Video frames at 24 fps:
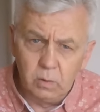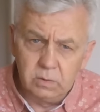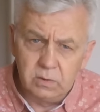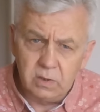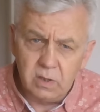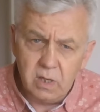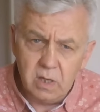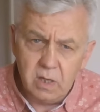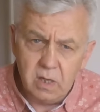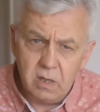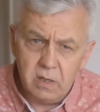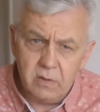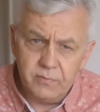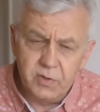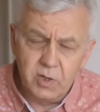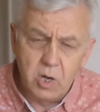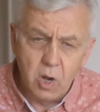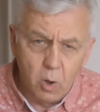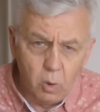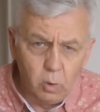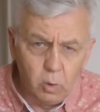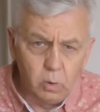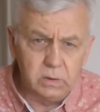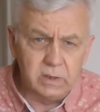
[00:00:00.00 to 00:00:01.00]
the
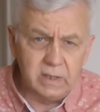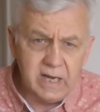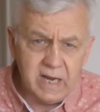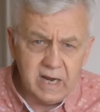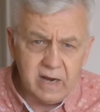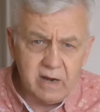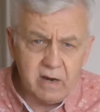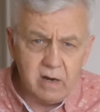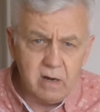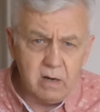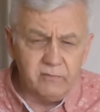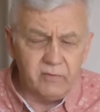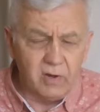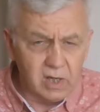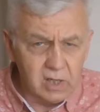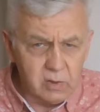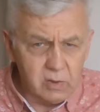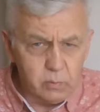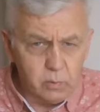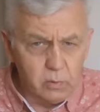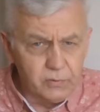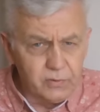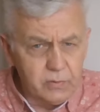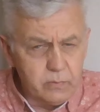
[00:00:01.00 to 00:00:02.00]
golden era of
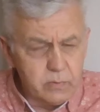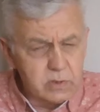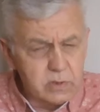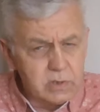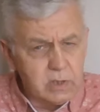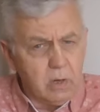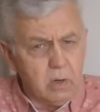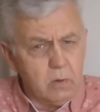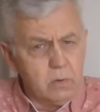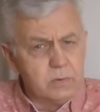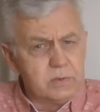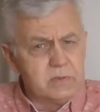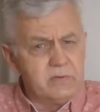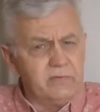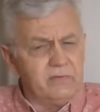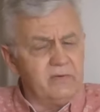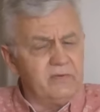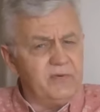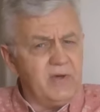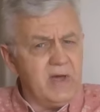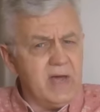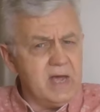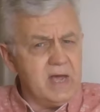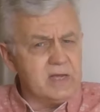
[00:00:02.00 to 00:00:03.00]
Hollywood, there was loads of
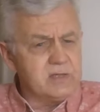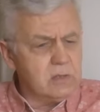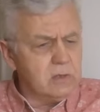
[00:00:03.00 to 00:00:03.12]
affairs.